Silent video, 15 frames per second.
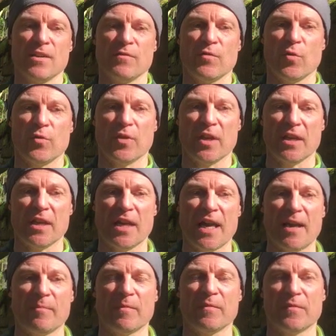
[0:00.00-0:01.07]
For
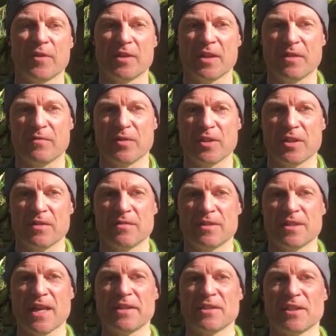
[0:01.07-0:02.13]
the
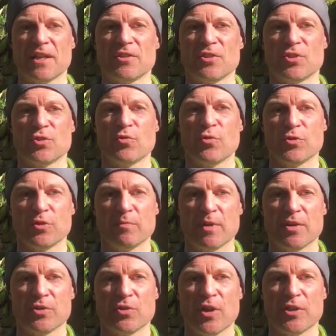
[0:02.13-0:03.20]
data center storage
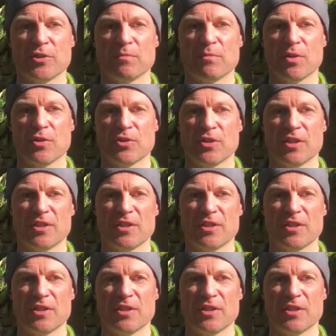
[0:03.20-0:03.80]
administration person,